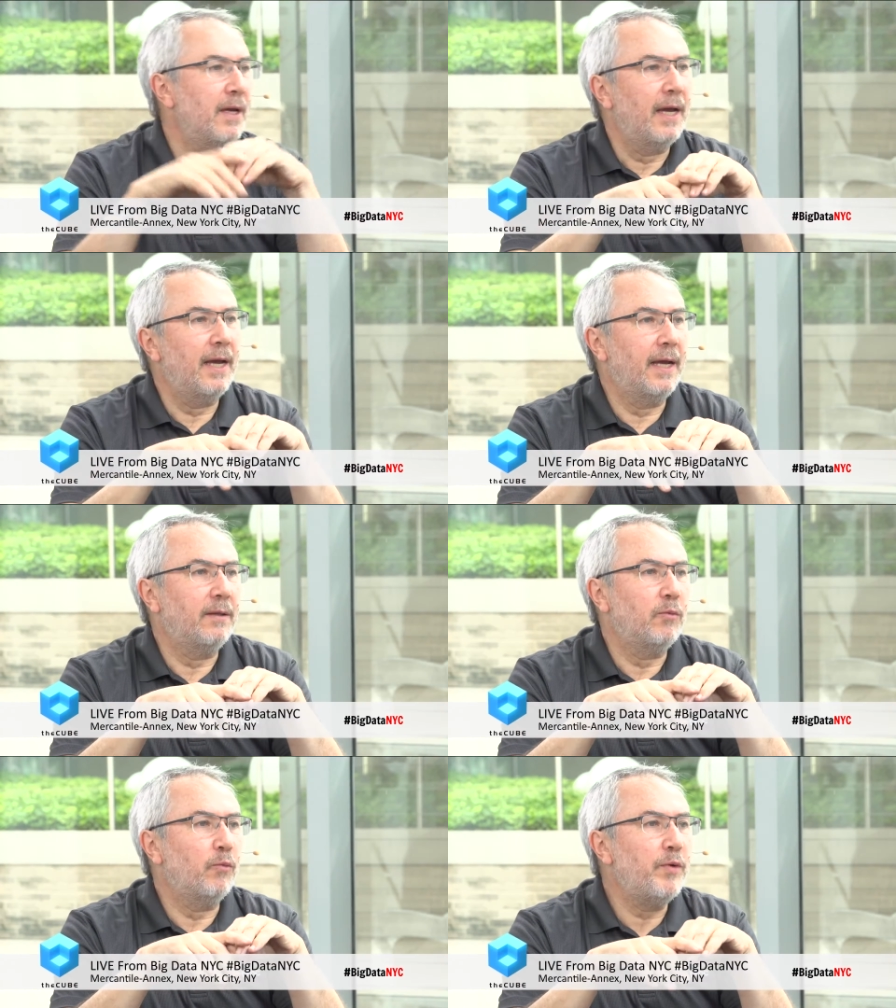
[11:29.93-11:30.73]

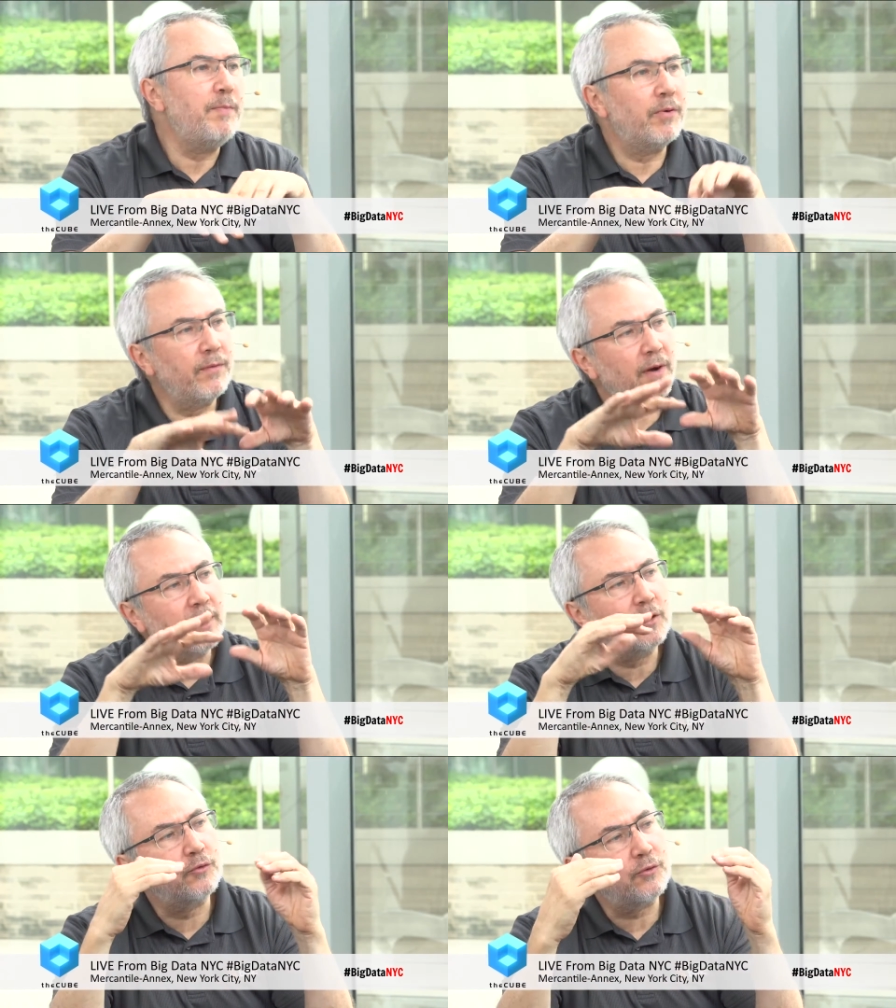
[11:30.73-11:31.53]
and we
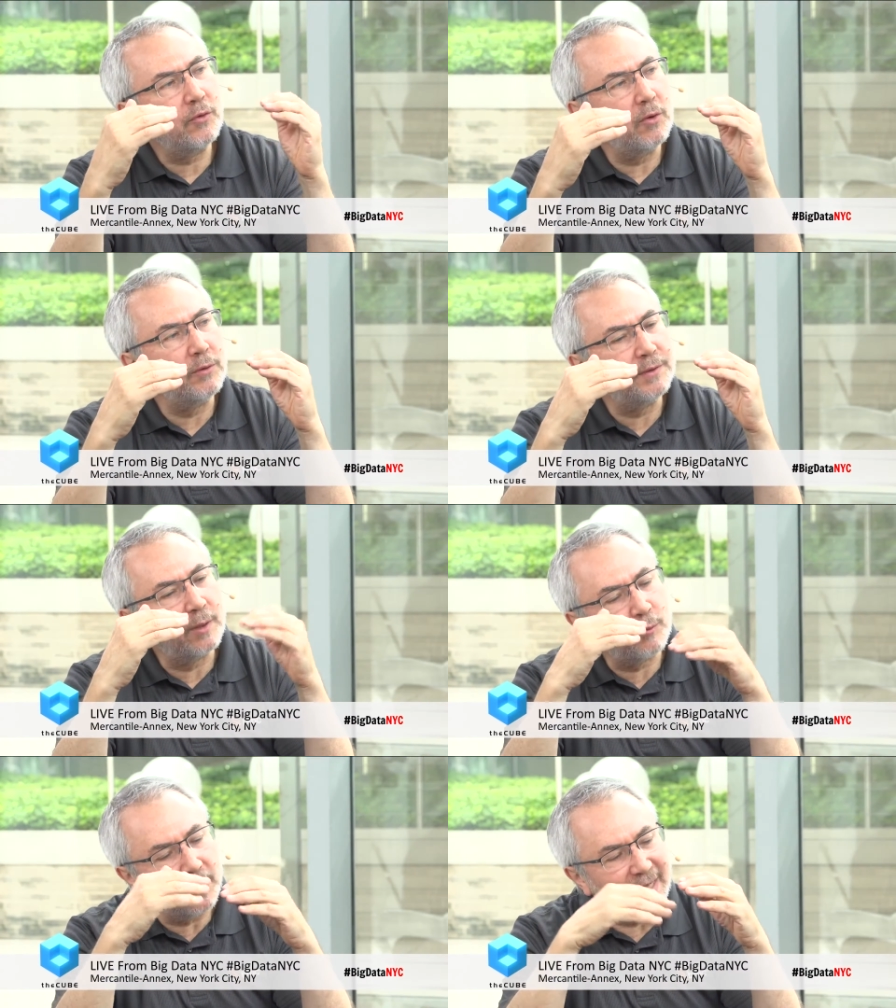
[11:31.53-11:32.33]
provide controls
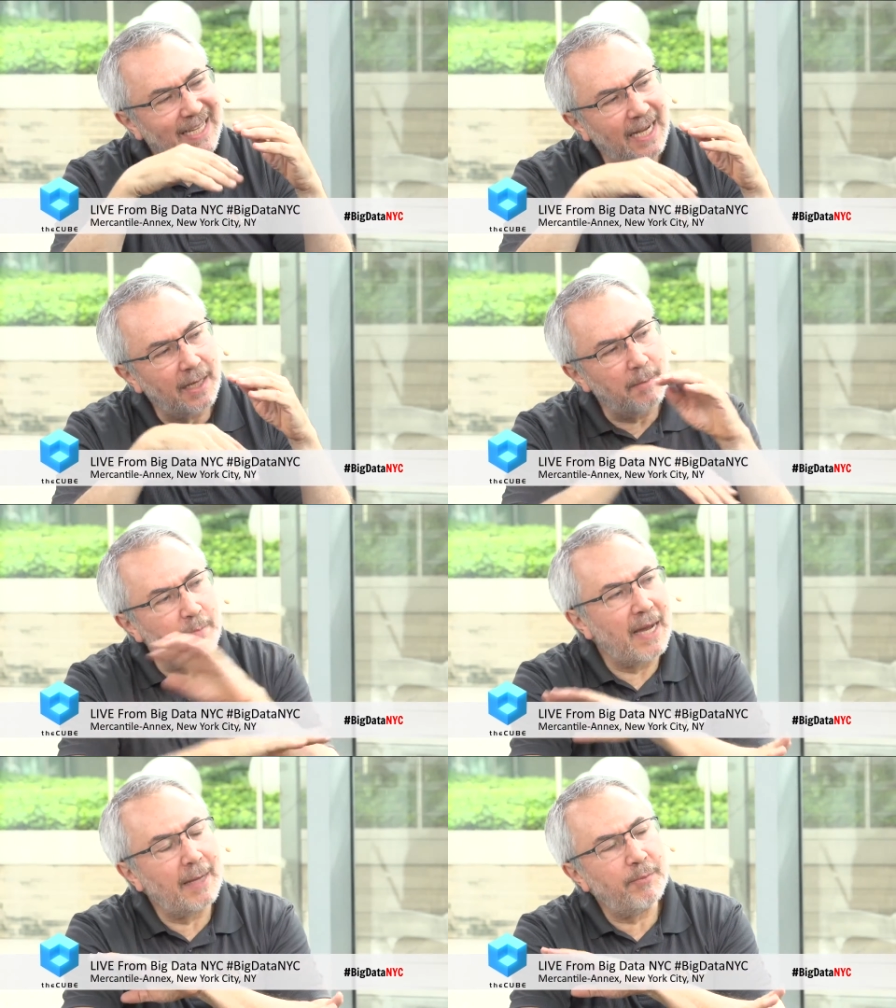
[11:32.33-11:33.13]
that really can kind of
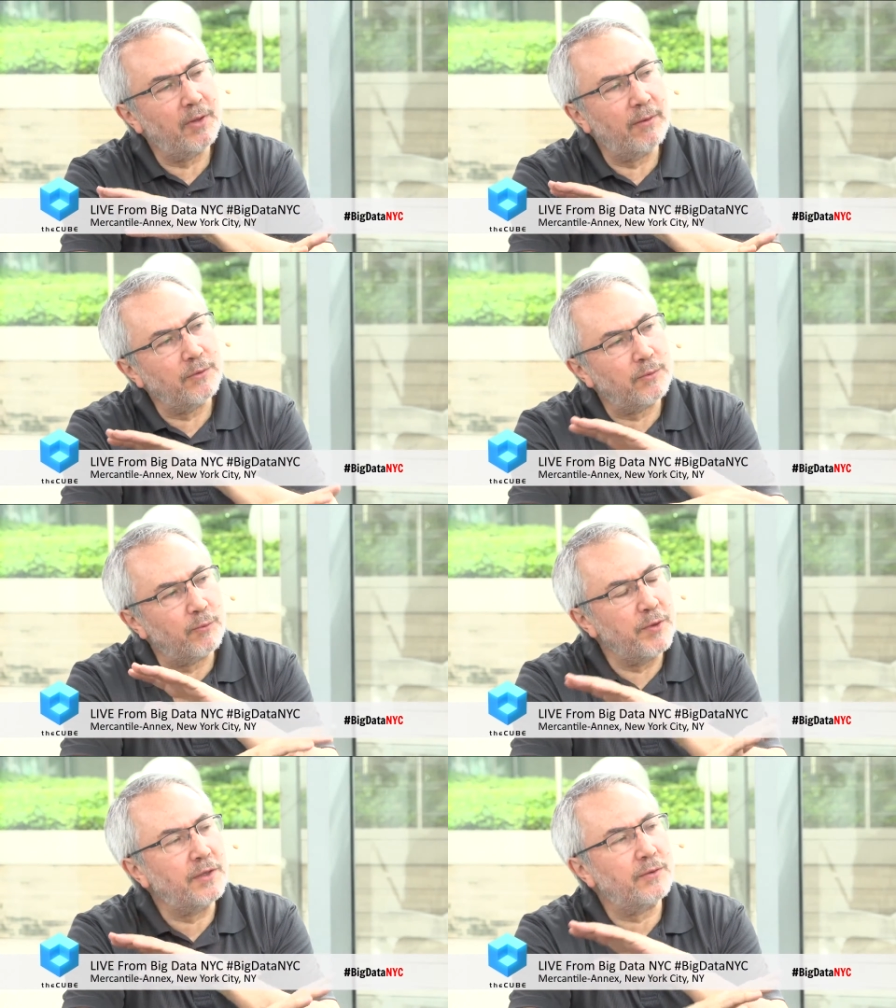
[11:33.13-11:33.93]
map to those
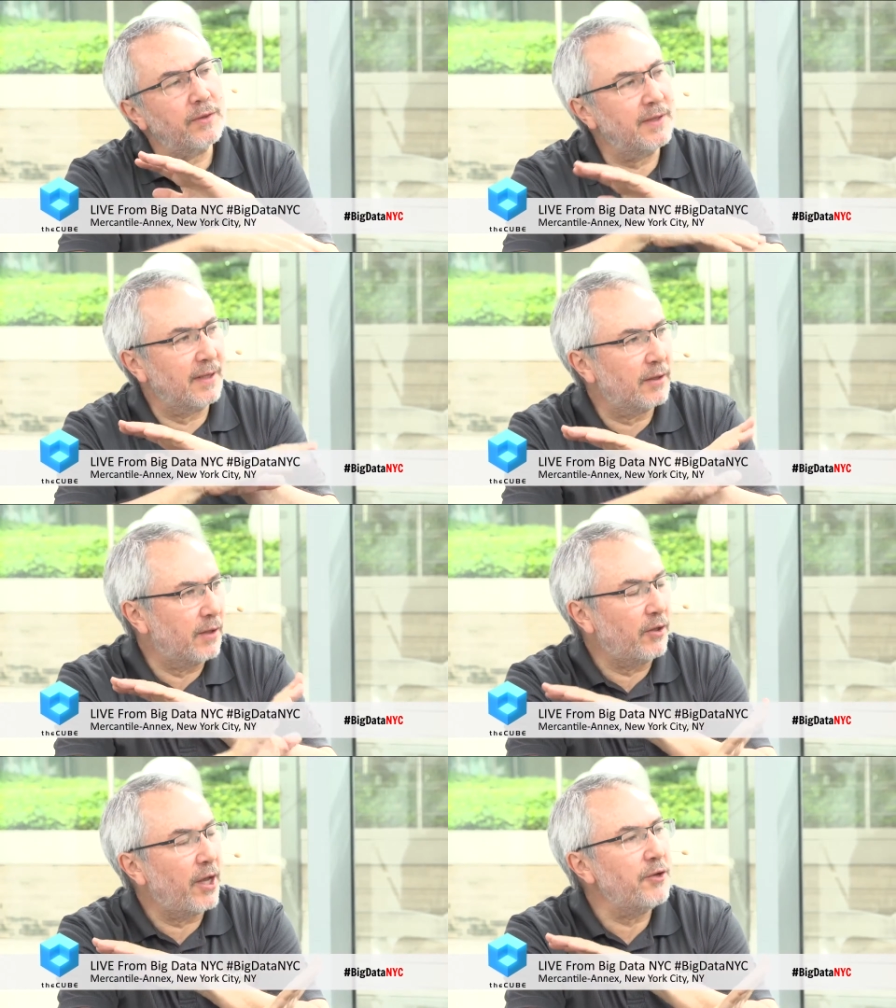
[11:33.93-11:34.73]
resources and the,
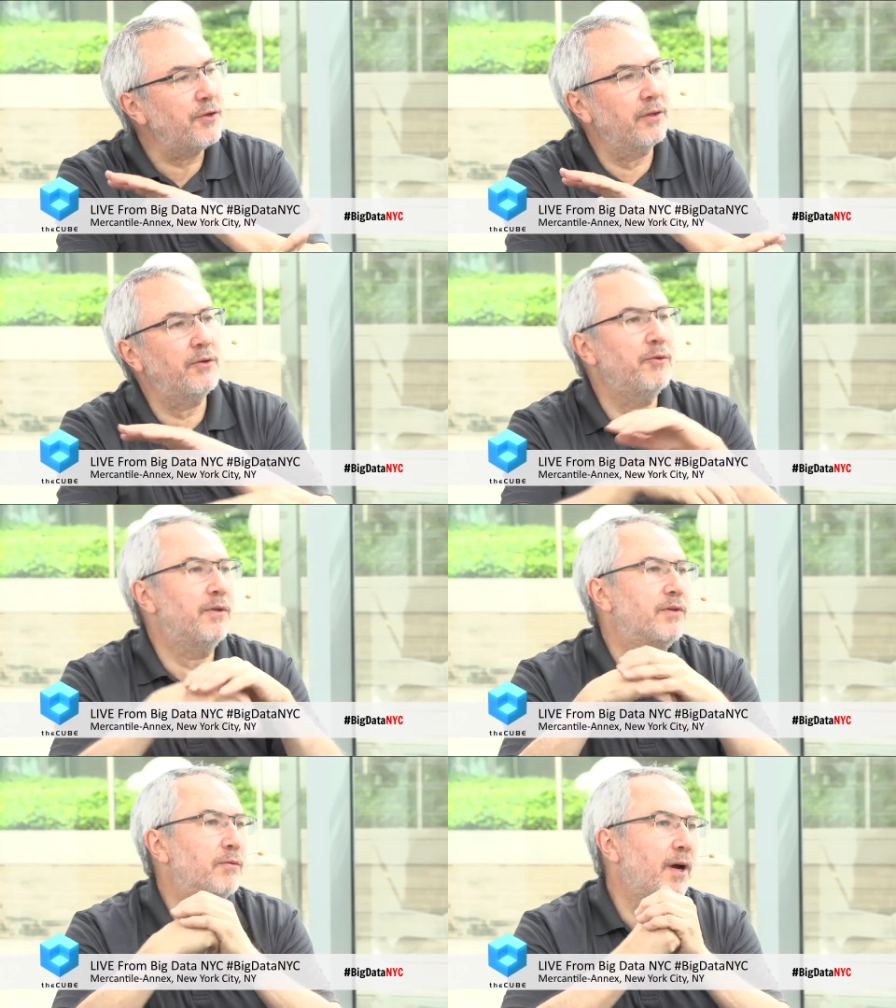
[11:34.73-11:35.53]
the tension that you
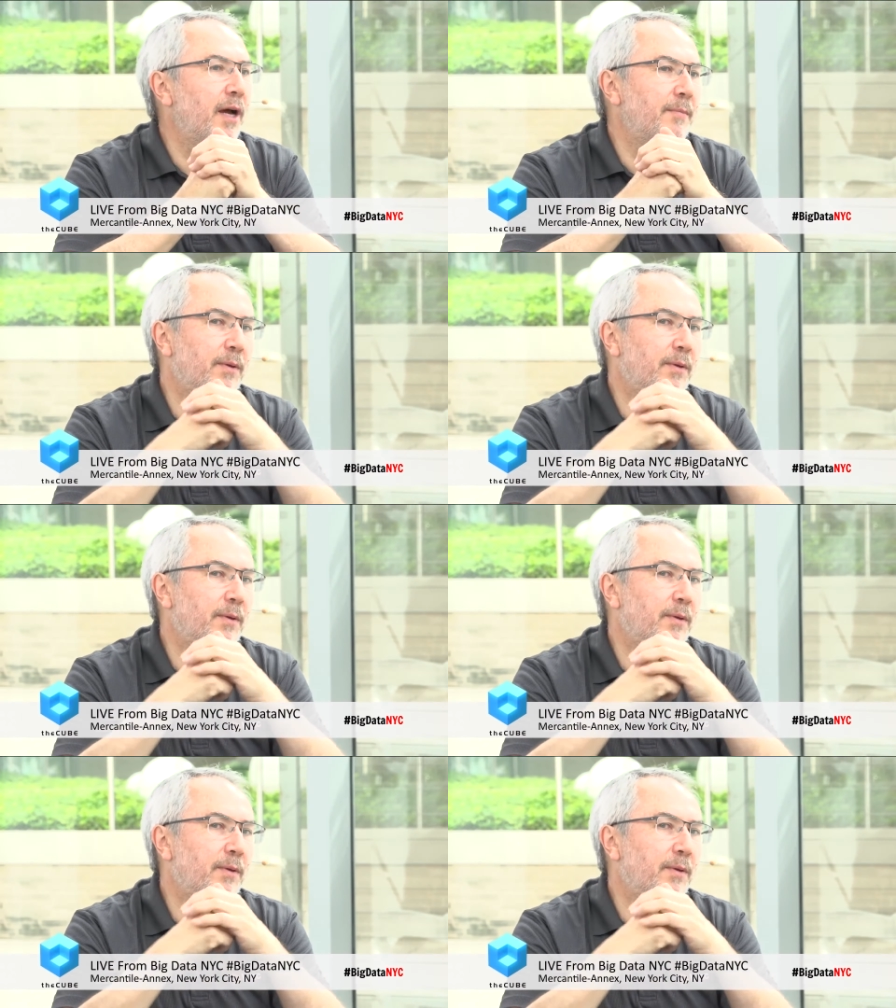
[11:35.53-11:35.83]
describe.